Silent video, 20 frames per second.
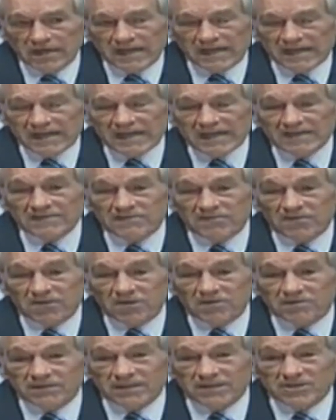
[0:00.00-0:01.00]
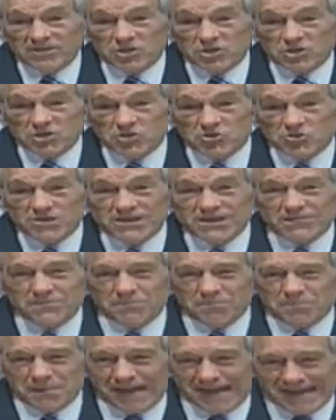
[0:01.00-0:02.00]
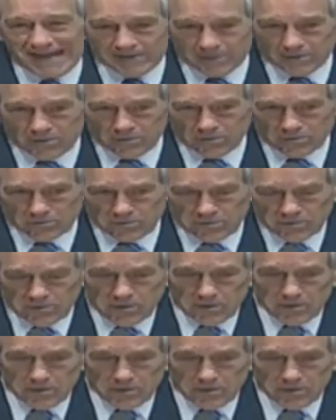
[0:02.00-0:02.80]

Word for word: and get involved in a shooting battle